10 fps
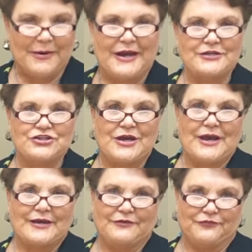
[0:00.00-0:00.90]
my
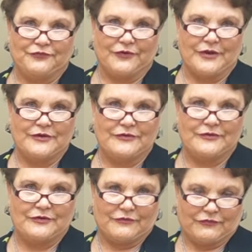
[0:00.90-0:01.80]
jacket
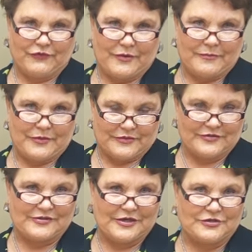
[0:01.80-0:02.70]
front from
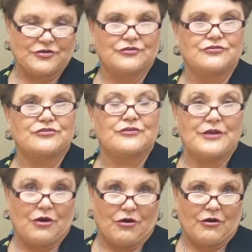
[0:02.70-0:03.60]
the center
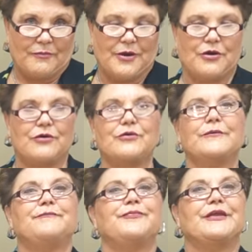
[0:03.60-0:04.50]
to the armhole